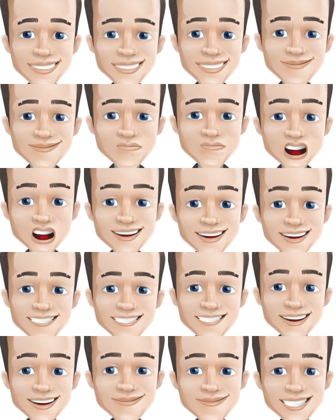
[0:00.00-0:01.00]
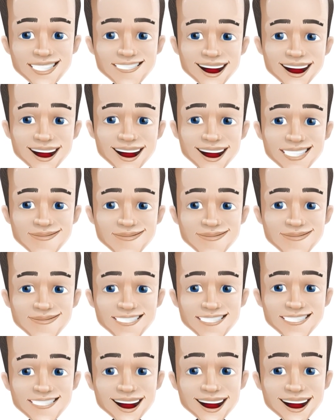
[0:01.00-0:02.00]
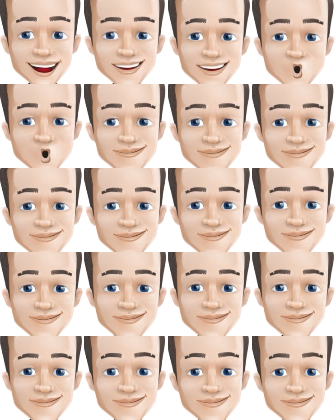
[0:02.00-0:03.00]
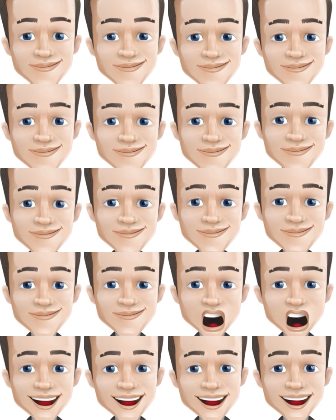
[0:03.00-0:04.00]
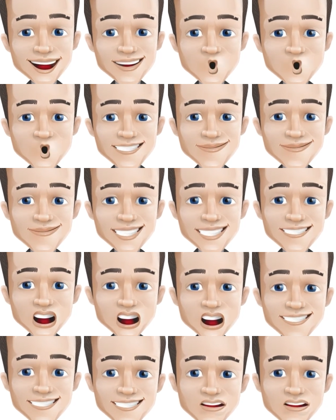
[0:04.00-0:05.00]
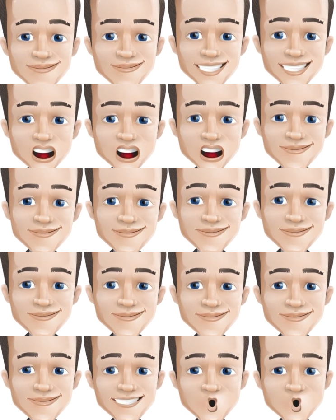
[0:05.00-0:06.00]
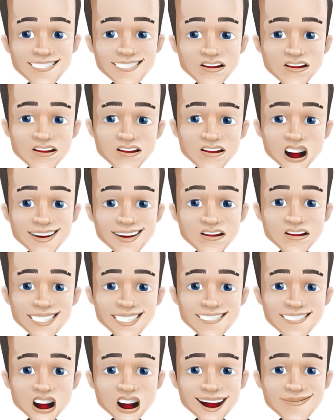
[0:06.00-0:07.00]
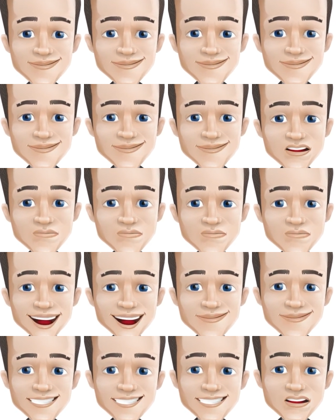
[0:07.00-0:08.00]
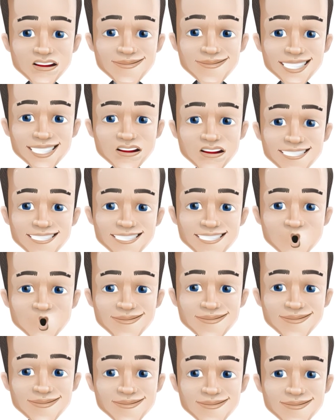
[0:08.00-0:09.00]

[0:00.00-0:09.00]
ratio has worked very well. I use it specifically to help me understand the macro issue